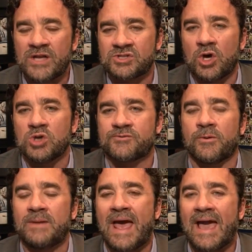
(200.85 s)
West Coast
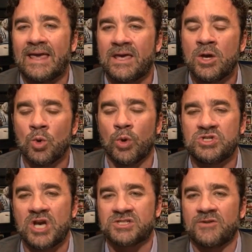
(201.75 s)
from Nagy
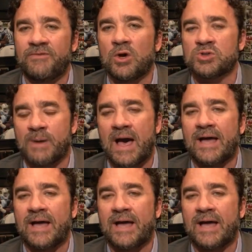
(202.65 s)
with Justin Fields